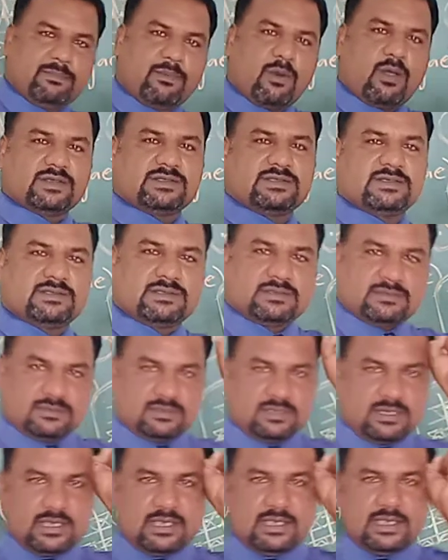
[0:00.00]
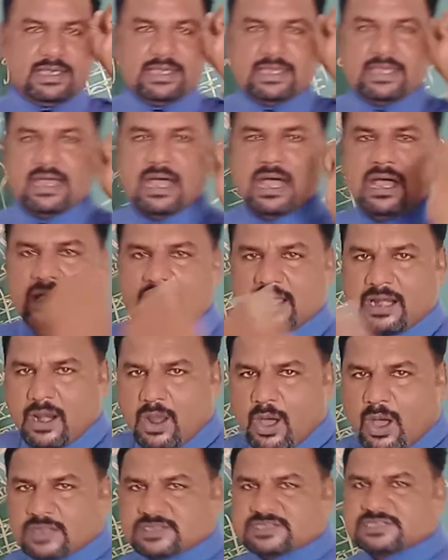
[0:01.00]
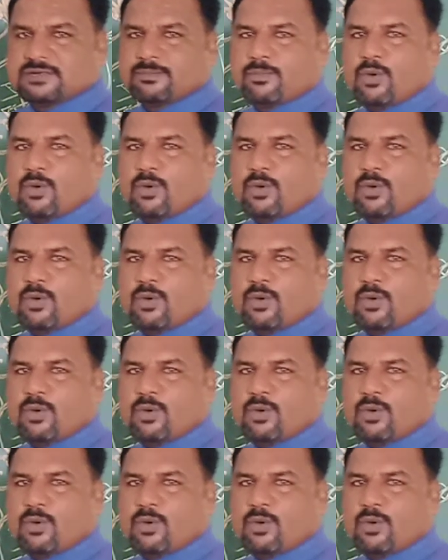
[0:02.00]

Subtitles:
process. A lost